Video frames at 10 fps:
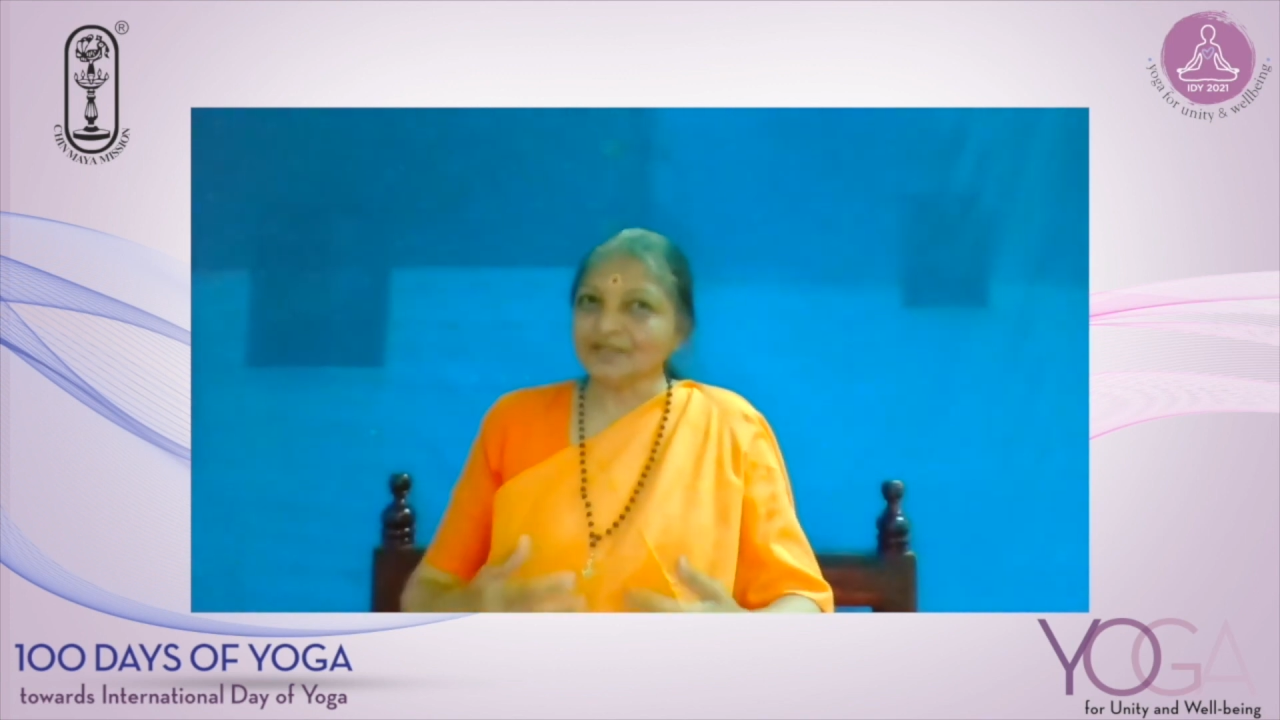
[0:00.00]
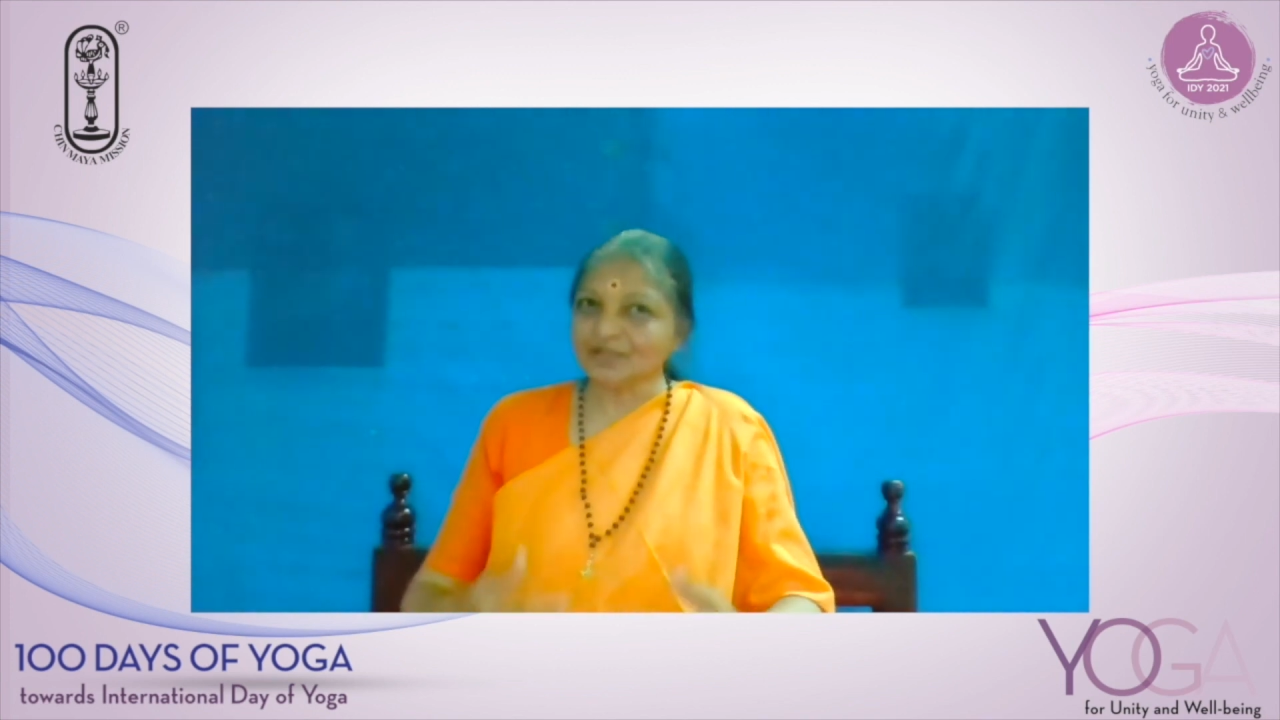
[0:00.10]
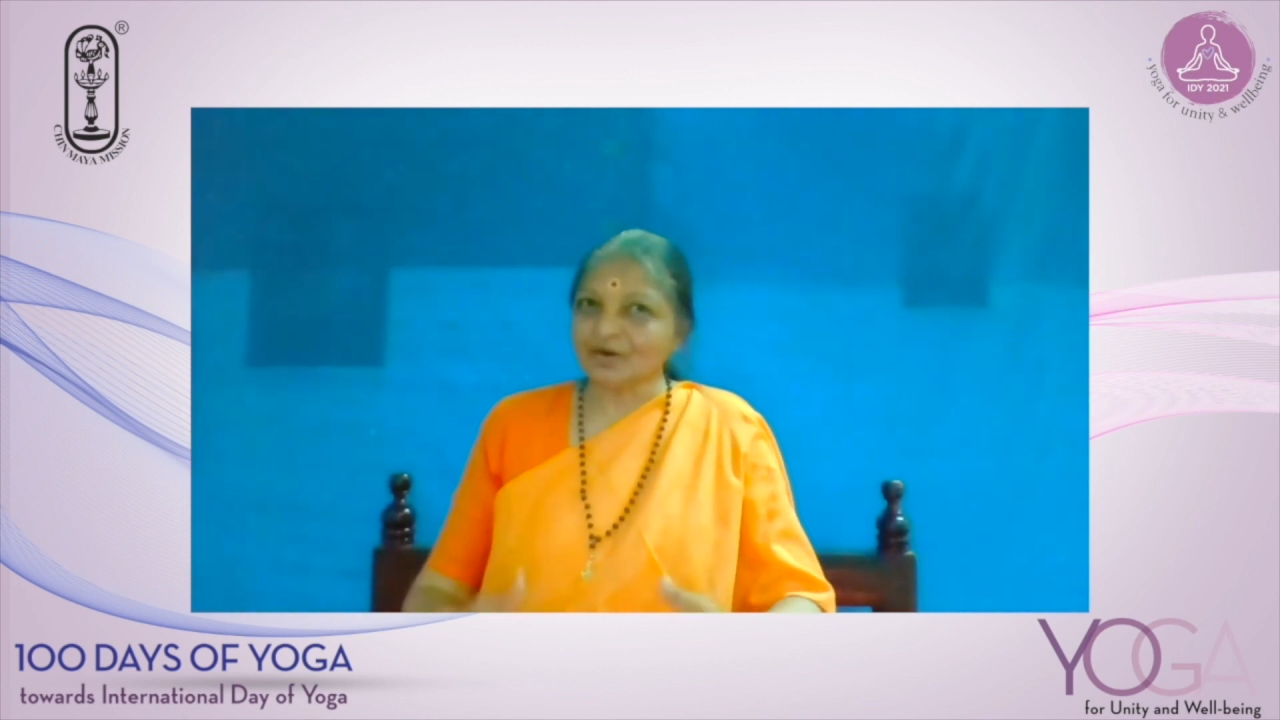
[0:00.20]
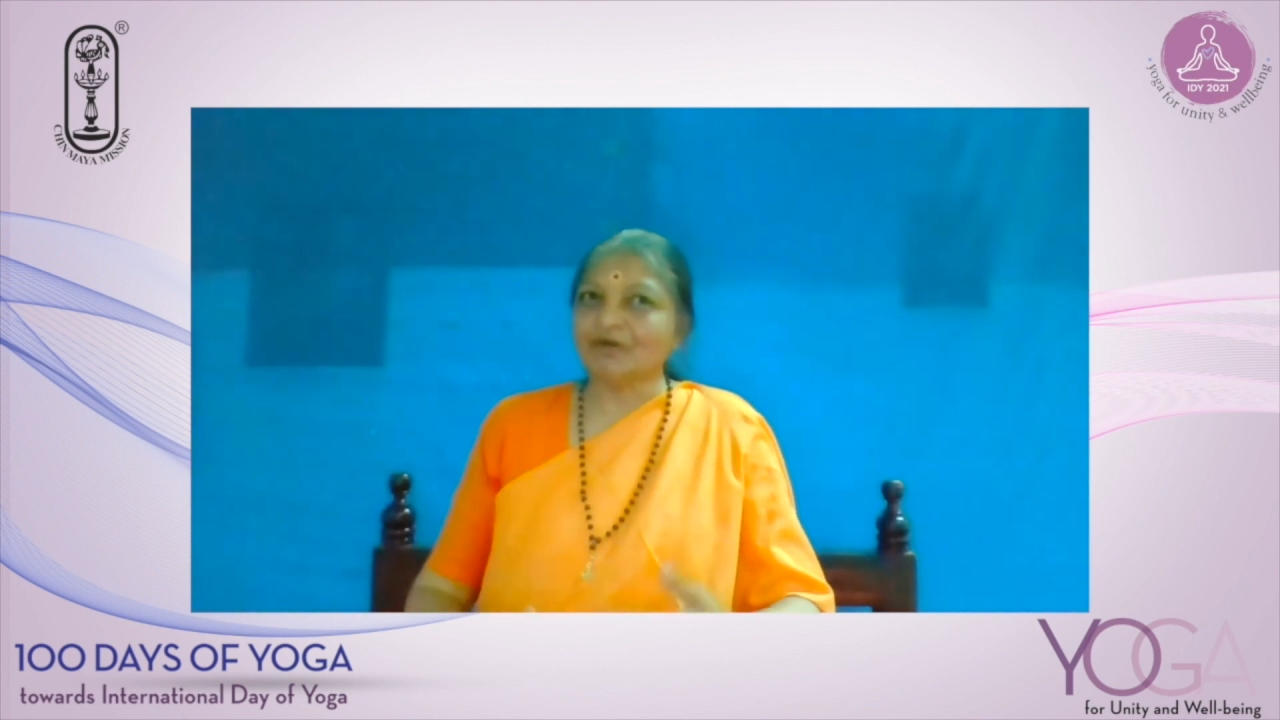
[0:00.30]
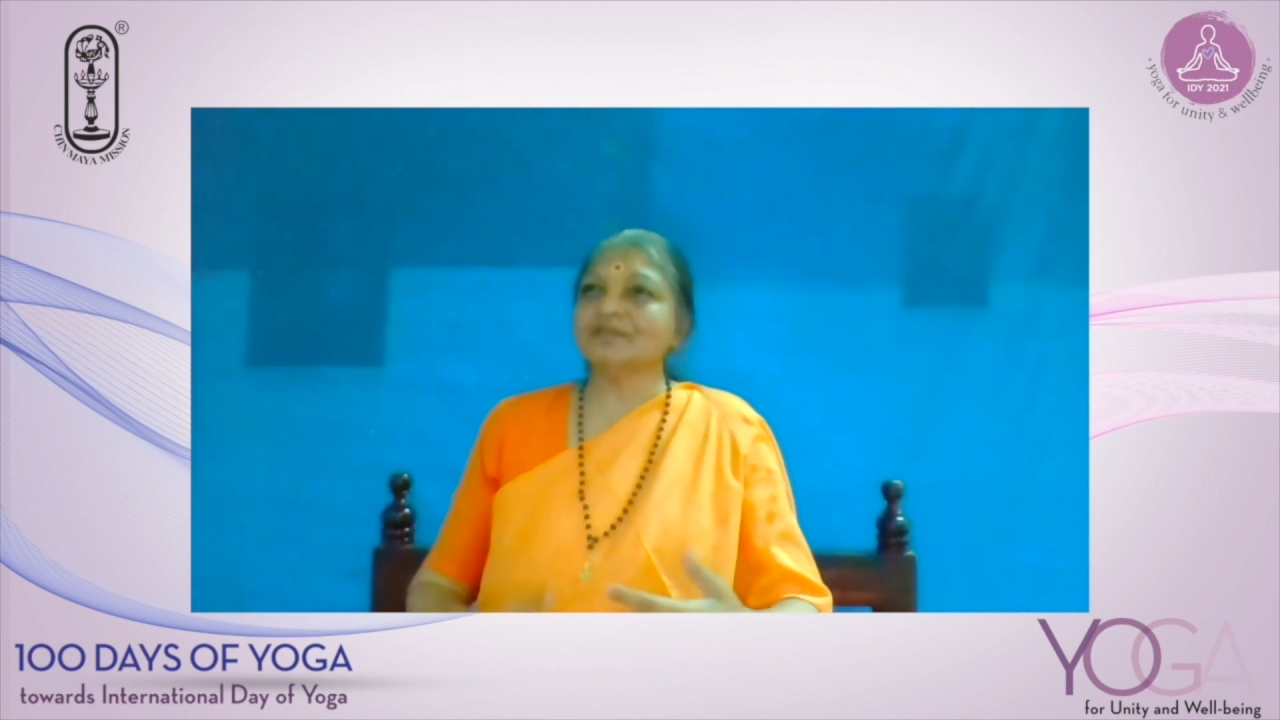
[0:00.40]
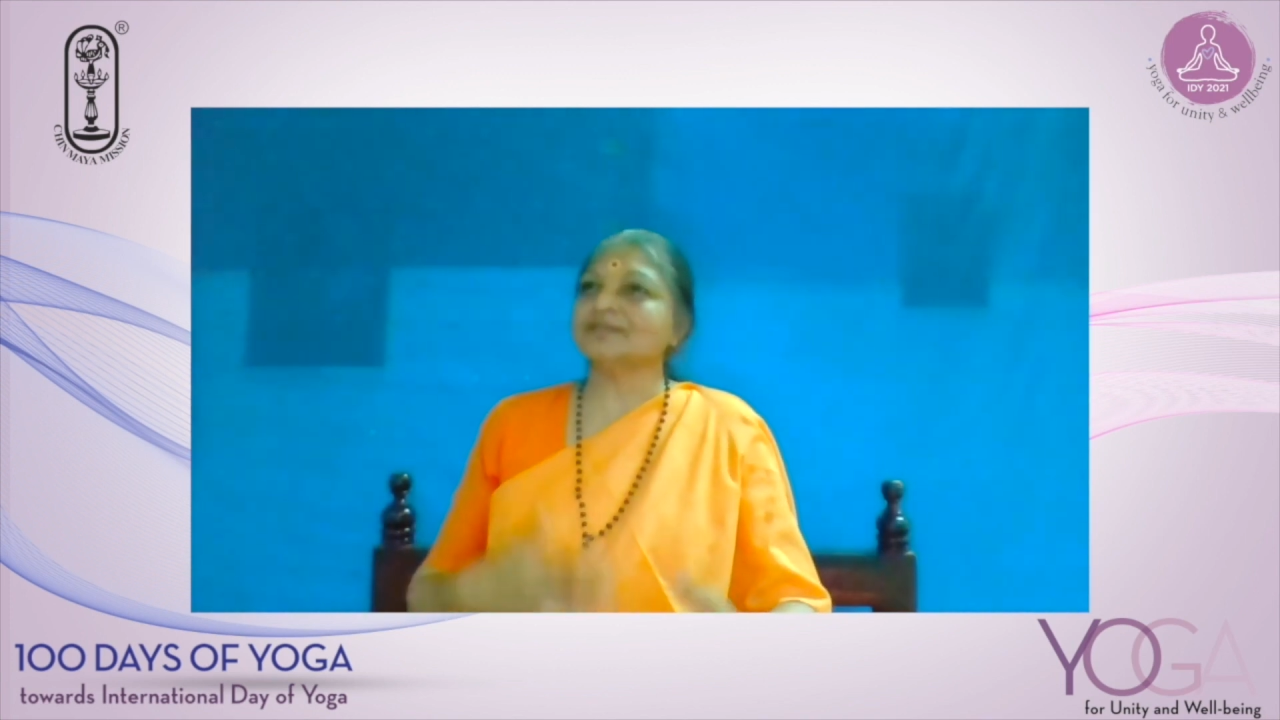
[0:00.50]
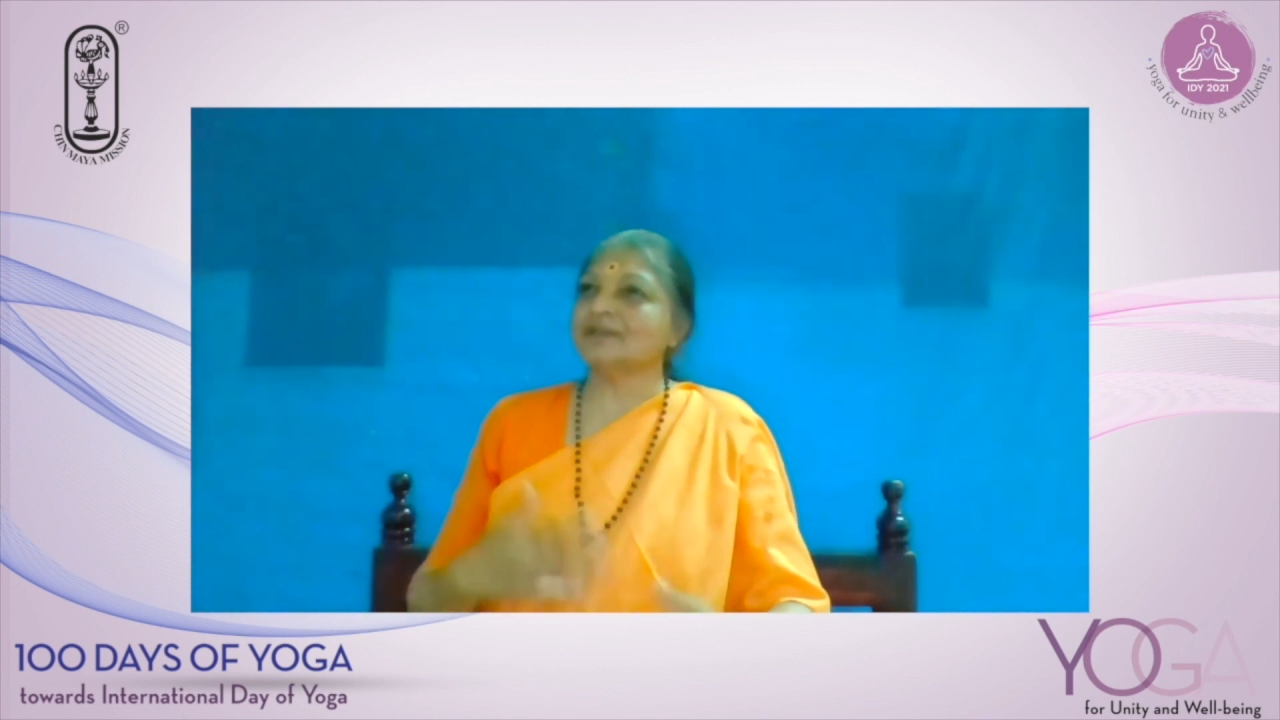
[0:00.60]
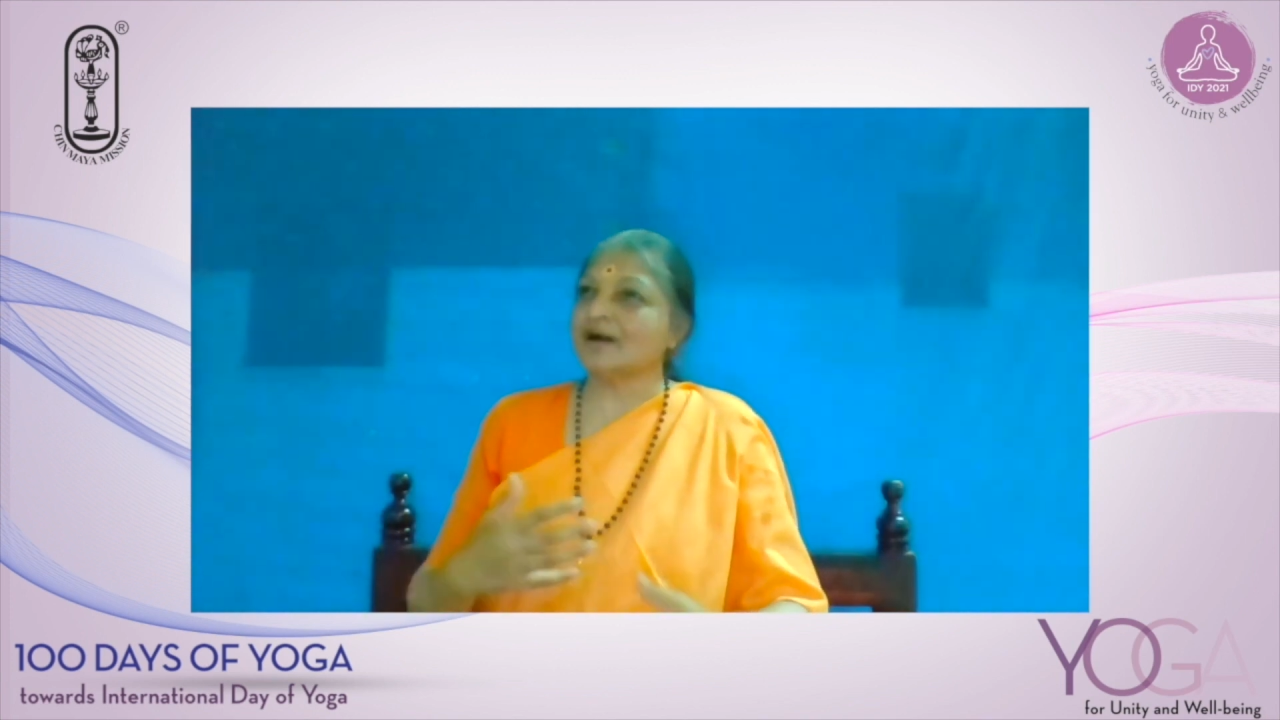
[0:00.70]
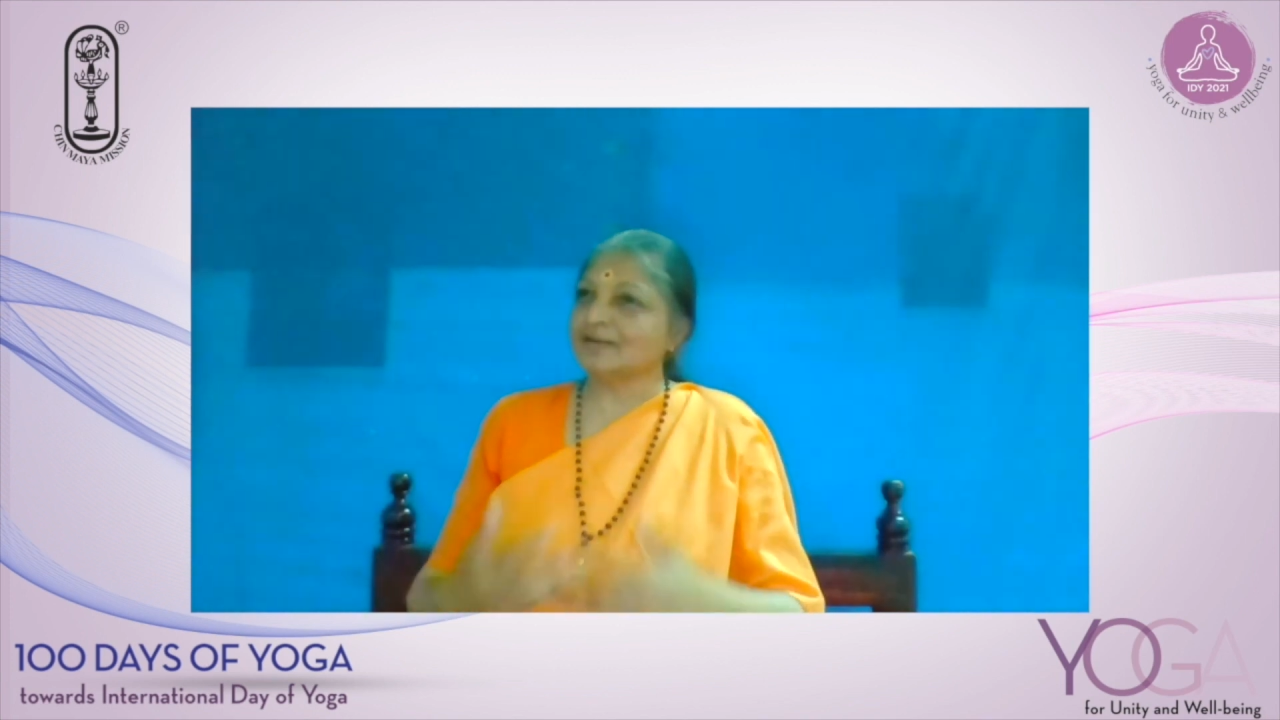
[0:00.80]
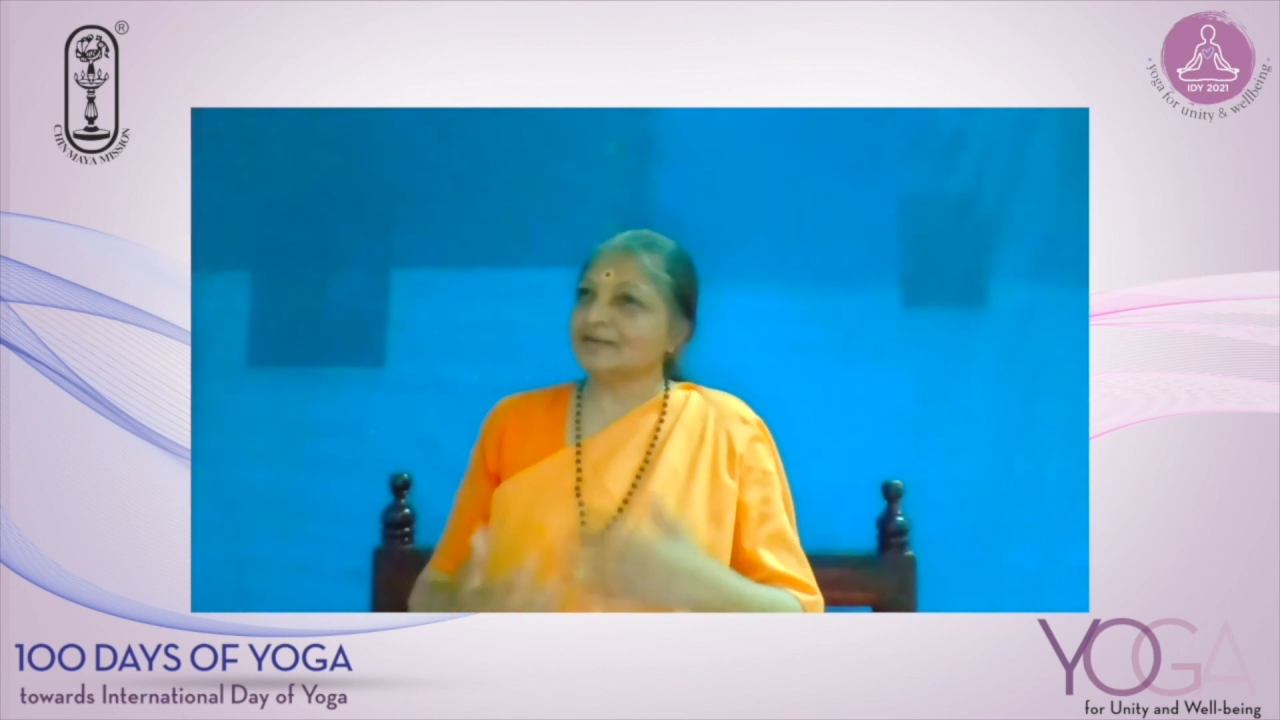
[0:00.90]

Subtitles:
us all start